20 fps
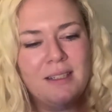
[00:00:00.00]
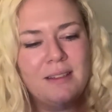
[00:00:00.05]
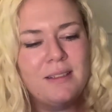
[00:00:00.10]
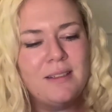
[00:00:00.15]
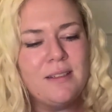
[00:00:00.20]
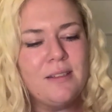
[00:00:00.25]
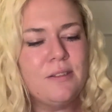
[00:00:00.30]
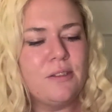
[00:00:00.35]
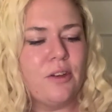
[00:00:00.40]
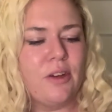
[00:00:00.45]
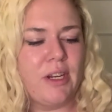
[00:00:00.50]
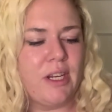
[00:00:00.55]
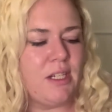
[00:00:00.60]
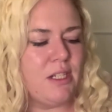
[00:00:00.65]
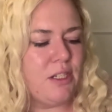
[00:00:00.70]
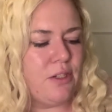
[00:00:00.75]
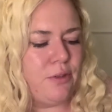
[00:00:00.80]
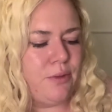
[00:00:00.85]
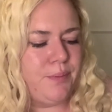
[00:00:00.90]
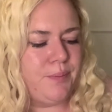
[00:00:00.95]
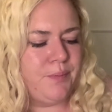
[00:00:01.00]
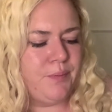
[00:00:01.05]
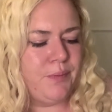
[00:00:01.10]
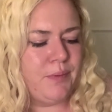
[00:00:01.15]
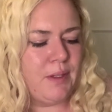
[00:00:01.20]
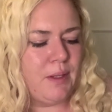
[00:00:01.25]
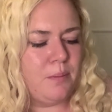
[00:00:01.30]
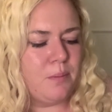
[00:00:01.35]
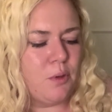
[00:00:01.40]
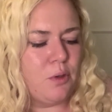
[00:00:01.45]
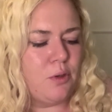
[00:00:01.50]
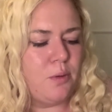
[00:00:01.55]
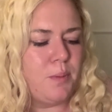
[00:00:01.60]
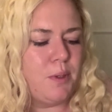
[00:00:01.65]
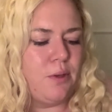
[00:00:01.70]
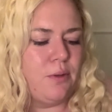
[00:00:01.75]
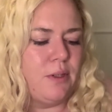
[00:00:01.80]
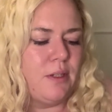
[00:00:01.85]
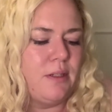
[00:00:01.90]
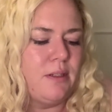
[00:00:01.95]
this is not ideal, I'm gonna
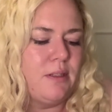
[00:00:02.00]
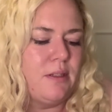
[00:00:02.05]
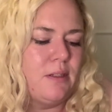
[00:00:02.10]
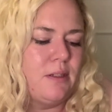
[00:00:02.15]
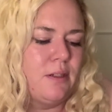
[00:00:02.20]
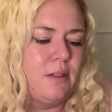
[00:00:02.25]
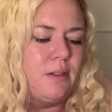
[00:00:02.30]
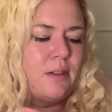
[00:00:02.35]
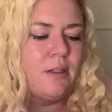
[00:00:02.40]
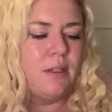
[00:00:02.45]
be honest.